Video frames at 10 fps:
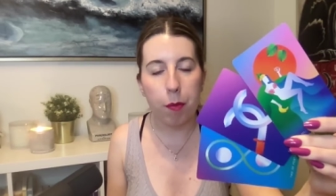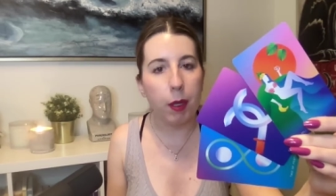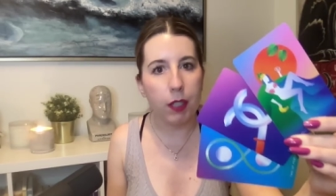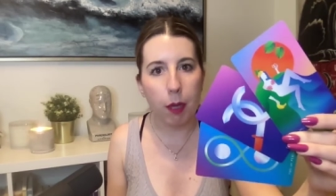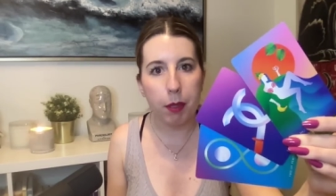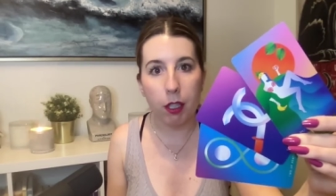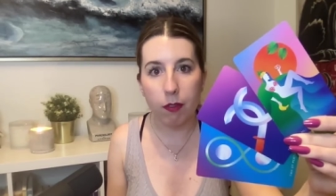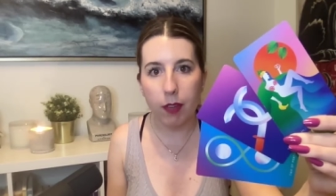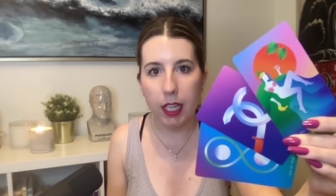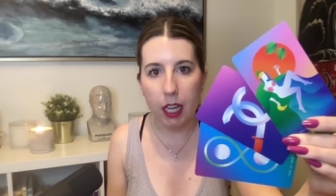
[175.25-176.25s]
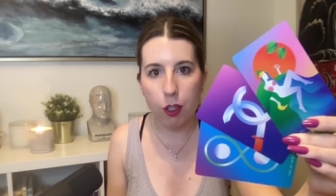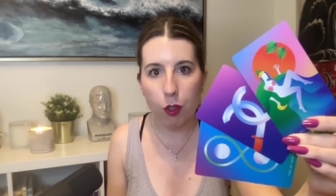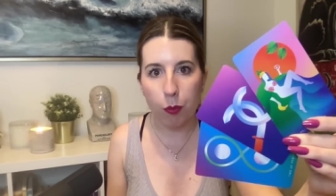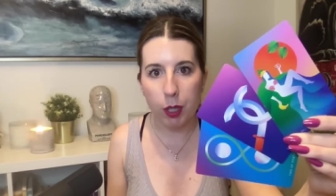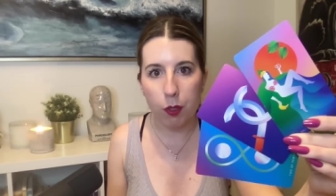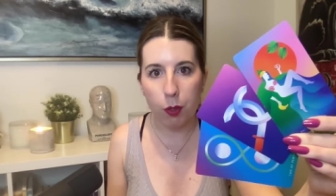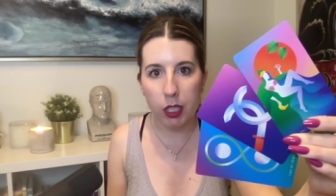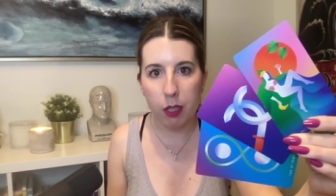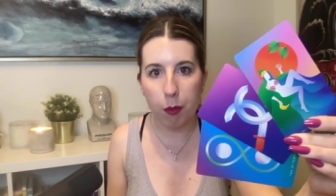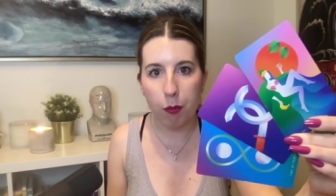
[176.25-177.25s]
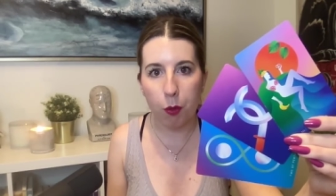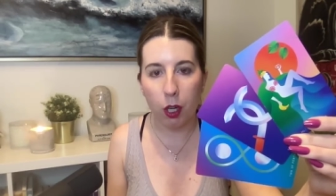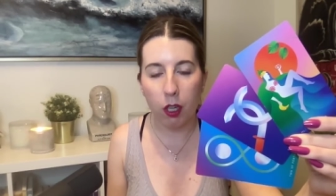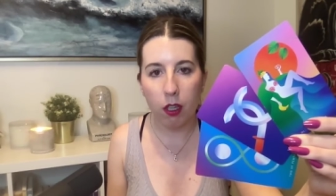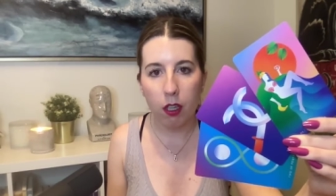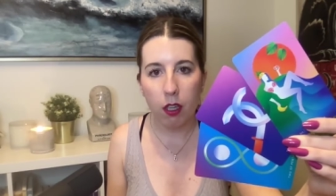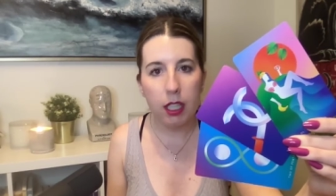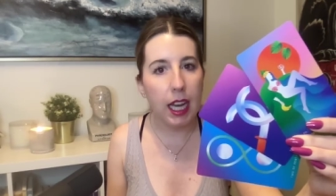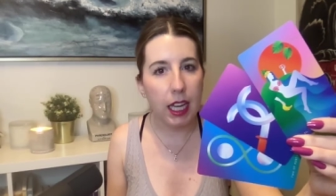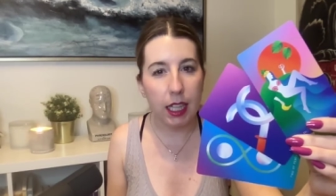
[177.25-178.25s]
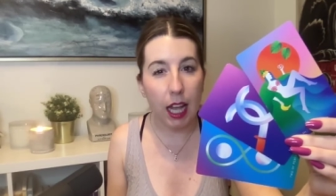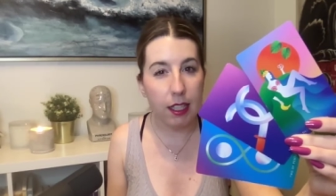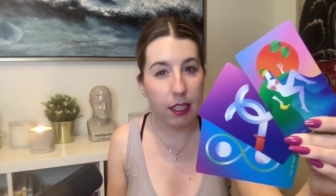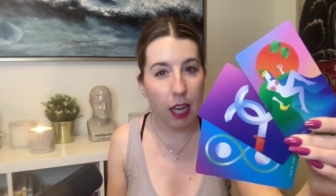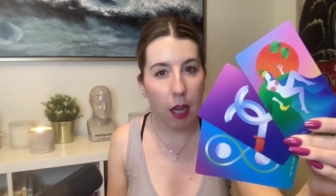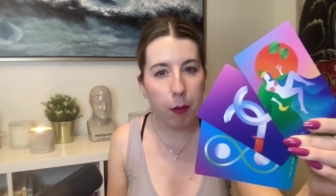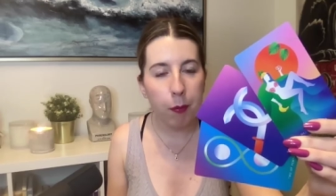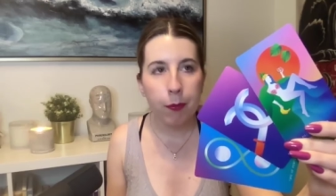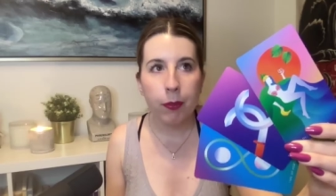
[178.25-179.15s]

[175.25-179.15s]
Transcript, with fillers: build up their financial resources before taking that step.